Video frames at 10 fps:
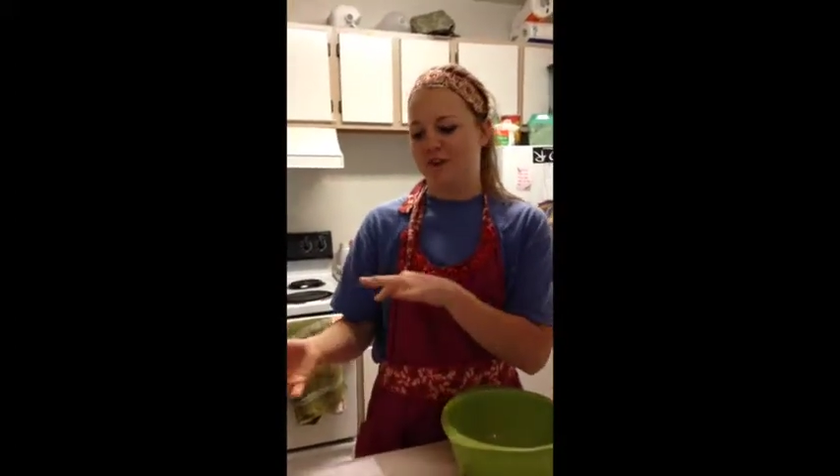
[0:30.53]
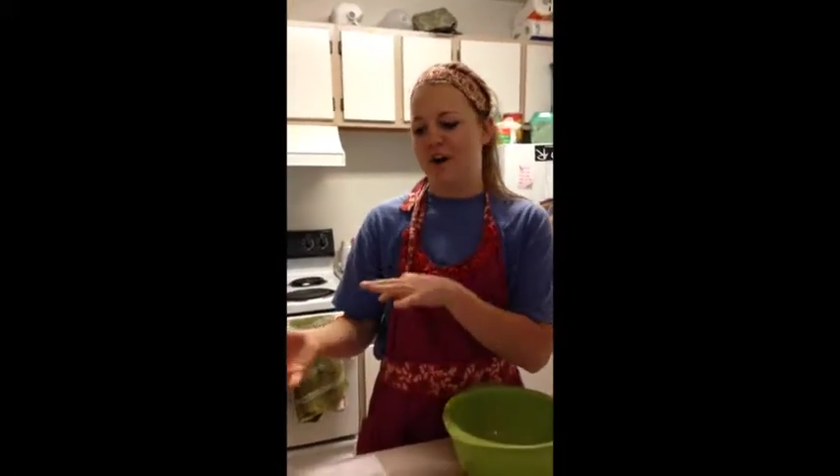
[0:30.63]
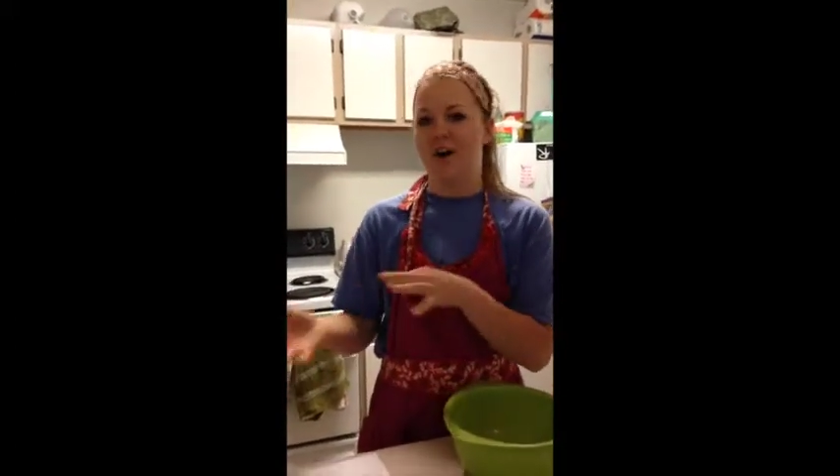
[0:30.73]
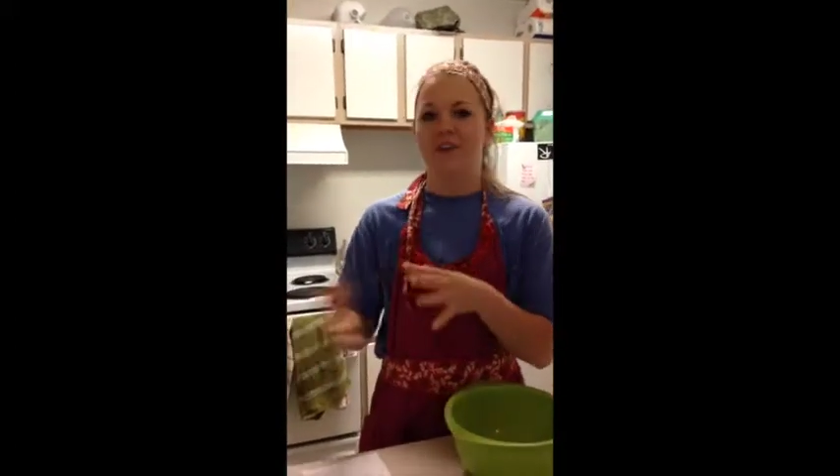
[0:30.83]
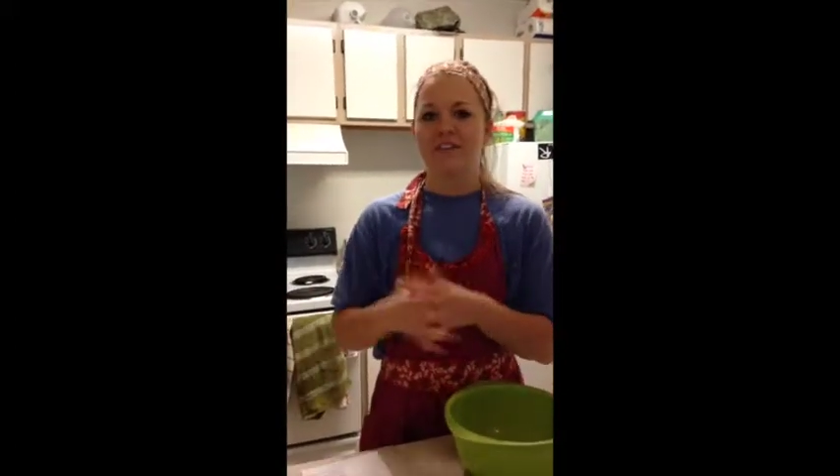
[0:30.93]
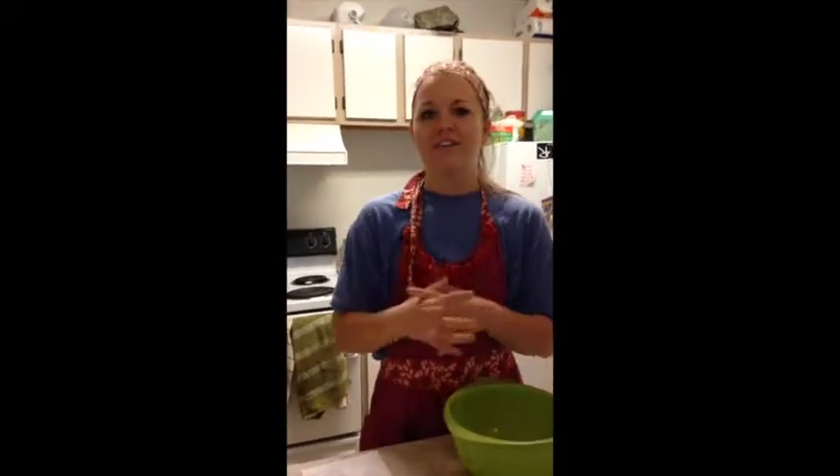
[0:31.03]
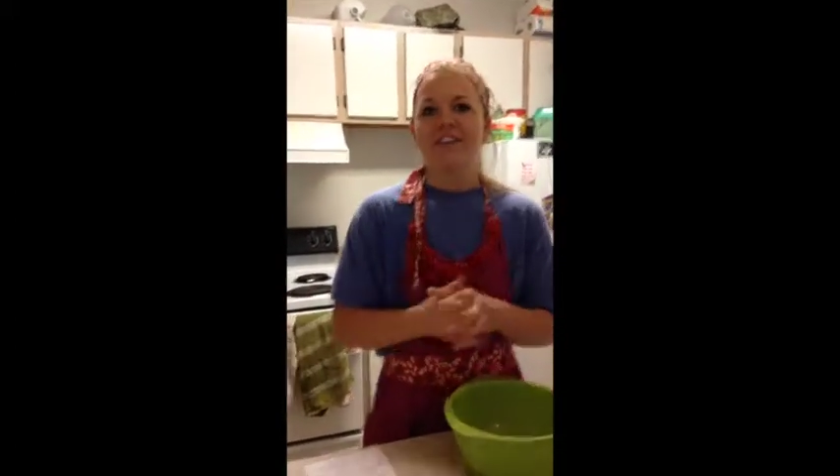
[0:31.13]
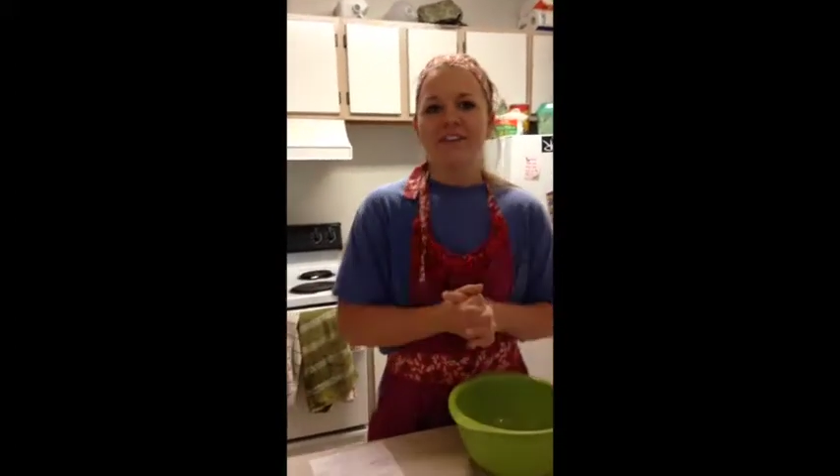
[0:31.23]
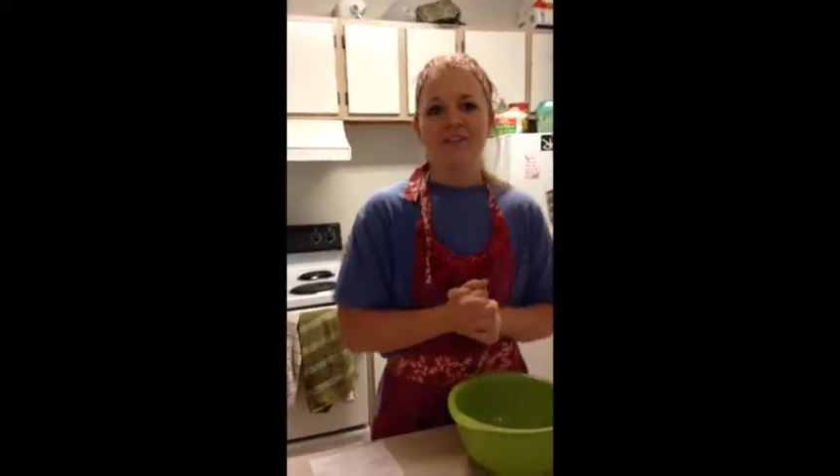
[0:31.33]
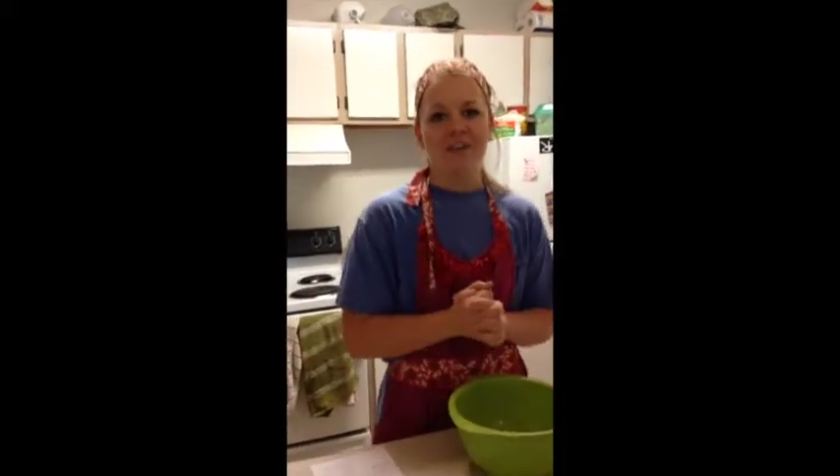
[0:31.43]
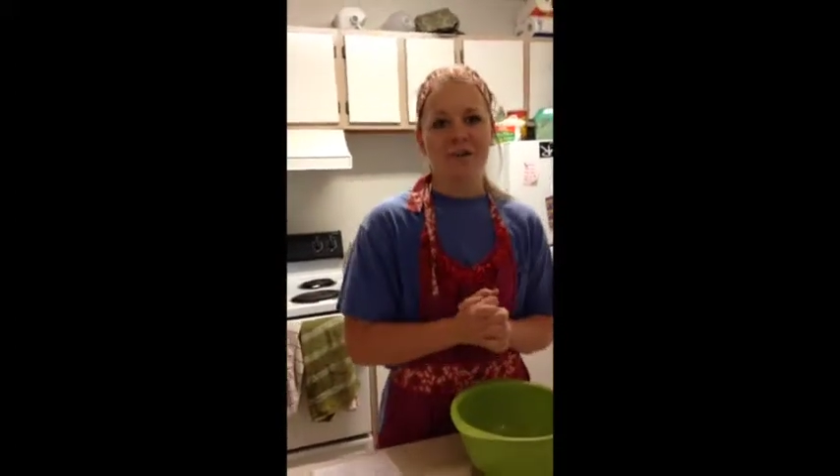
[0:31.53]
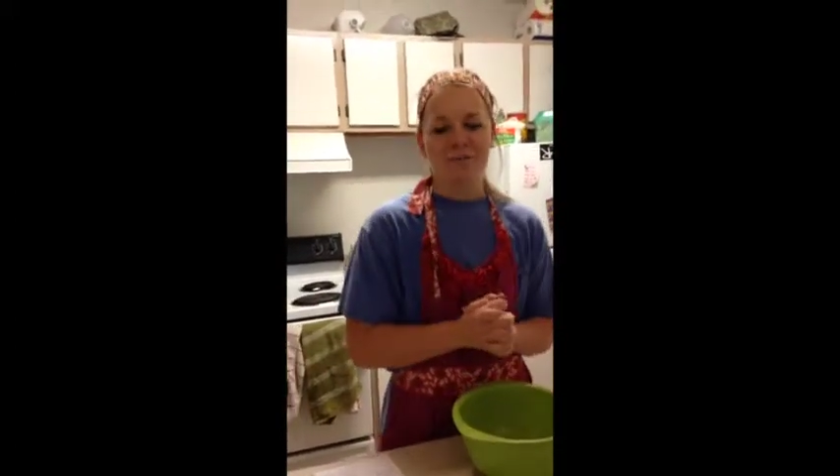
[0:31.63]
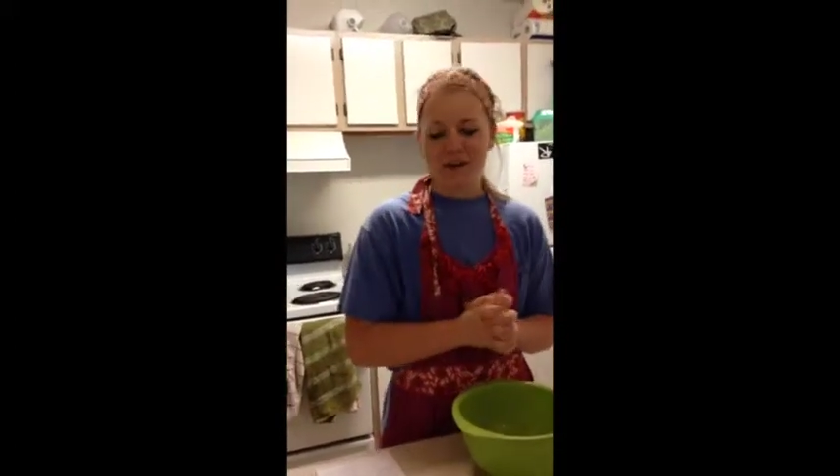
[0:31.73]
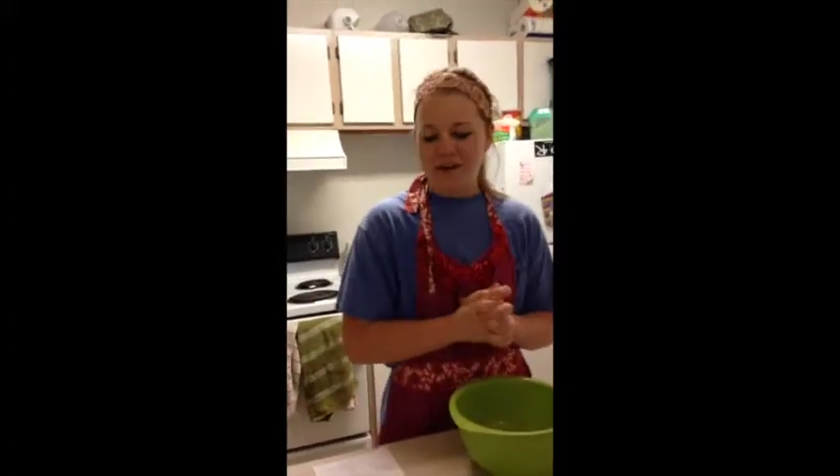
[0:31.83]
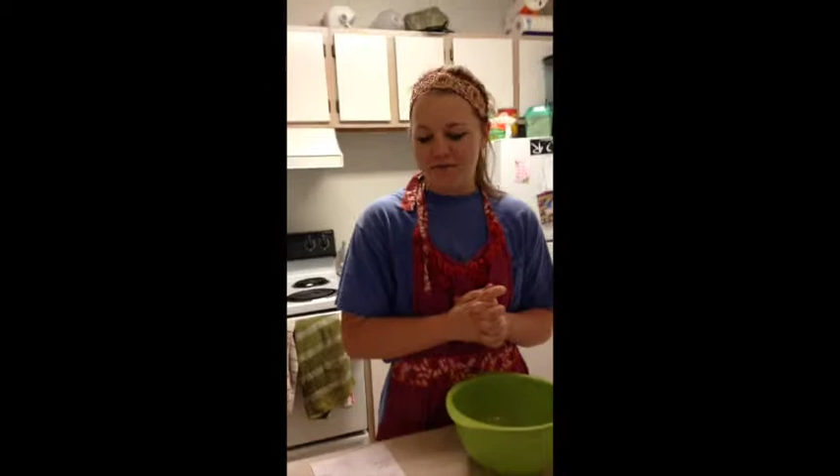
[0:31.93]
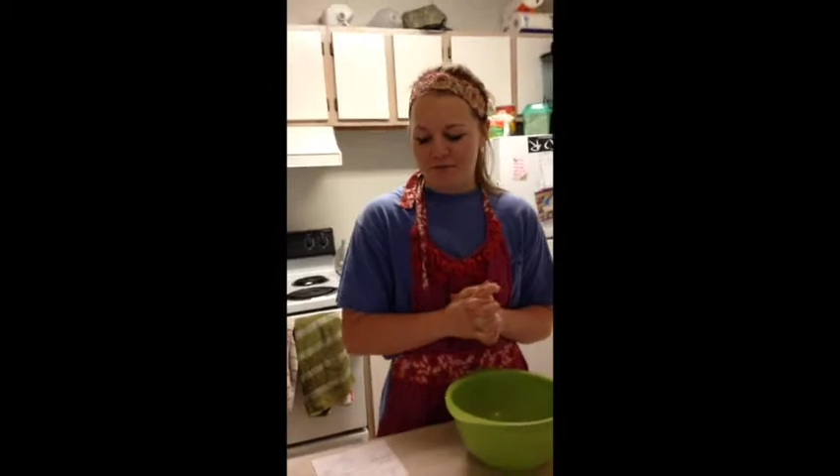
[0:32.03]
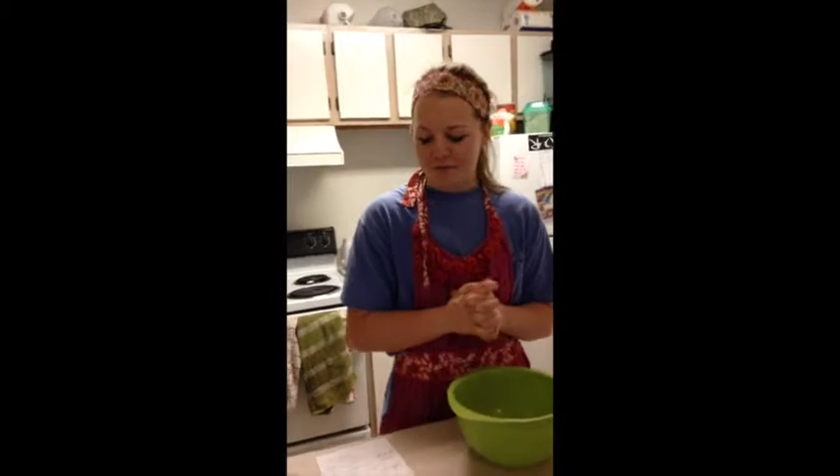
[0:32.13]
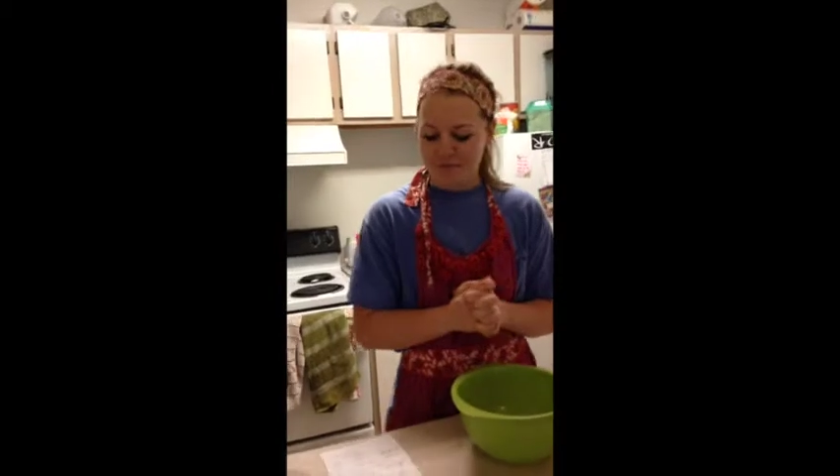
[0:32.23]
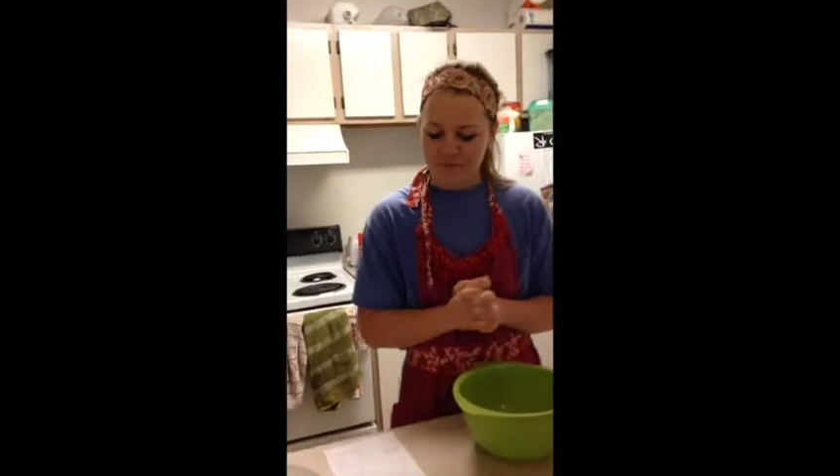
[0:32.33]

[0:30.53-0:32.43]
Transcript: raw ground beef.